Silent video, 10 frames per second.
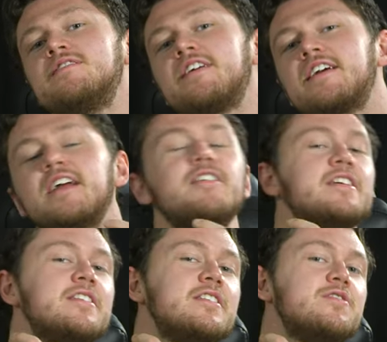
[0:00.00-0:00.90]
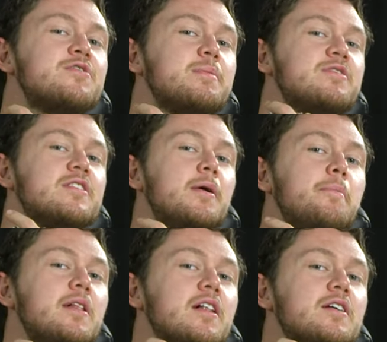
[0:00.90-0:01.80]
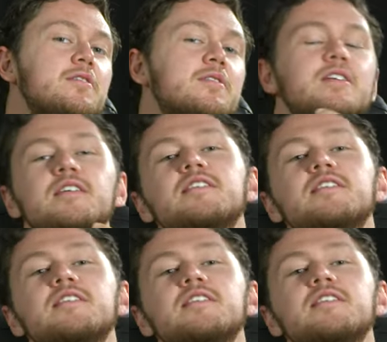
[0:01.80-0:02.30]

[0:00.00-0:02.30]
Check it out in the description below.